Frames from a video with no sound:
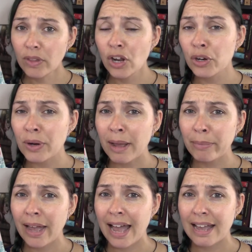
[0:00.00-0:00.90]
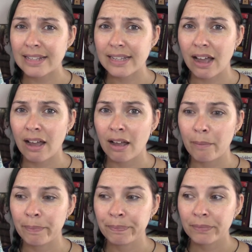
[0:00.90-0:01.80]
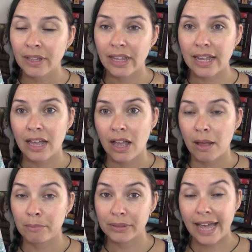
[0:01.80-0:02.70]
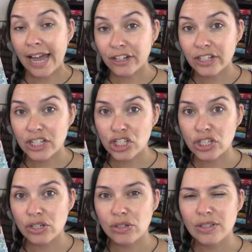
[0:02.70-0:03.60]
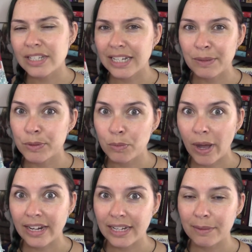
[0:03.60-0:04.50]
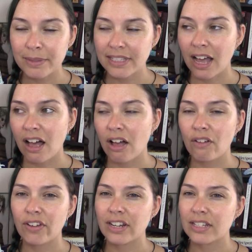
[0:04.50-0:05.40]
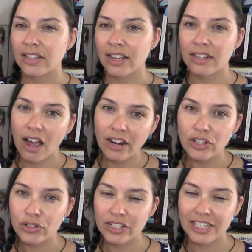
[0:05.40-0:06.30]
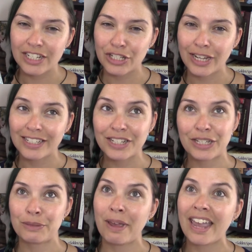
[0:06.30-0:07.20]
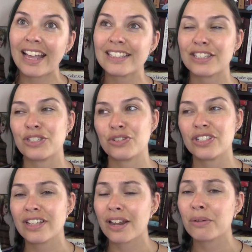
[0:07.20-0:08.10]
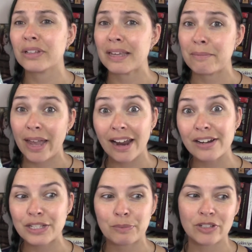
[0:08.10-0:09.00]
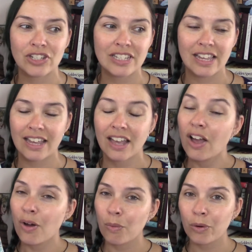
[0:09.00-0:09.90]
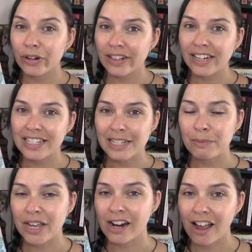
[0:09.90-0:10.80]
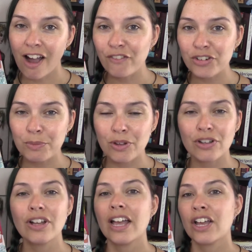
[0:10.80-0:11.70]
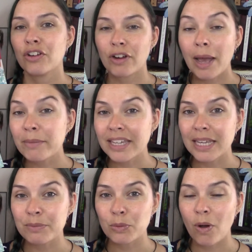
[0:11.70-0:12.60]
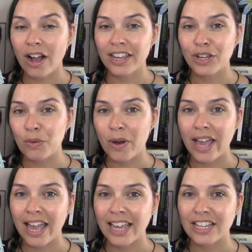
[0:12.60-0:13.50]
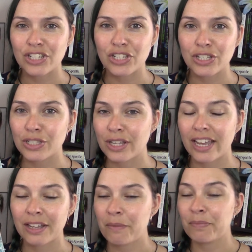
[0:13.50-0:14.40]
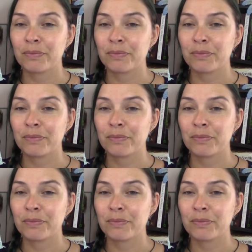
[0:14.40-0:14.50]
Her grandpa has um, like bladder issues and he keeps wetting himself and he's like not interested in changing his pants and so she's not only embarrassed but she's like worried that he's going to be uncomfortable grandma keeps walking away because she's like